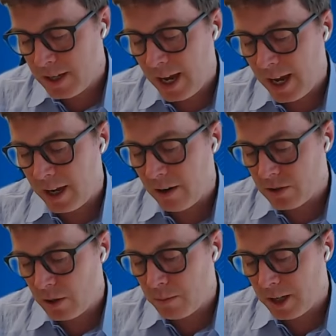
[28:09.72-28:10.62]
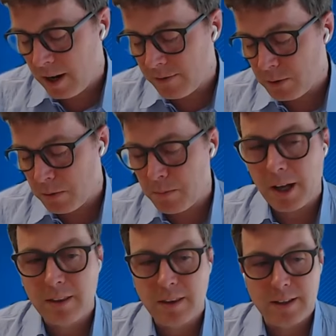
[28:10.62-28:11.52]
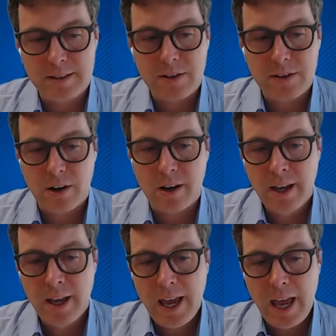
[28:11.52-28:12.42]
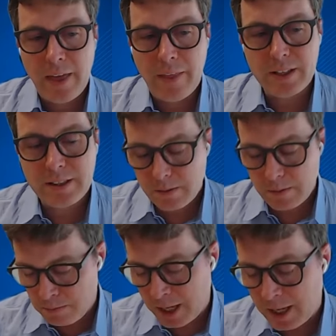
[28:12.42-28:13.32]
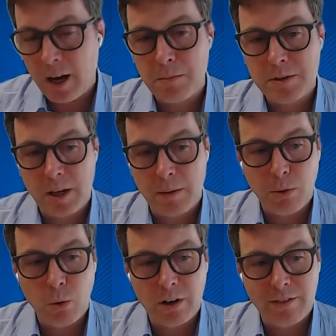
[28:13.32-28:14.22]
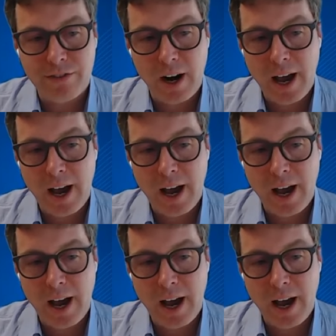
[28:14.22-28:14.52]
day or so many times per month, etc. And this becomes important for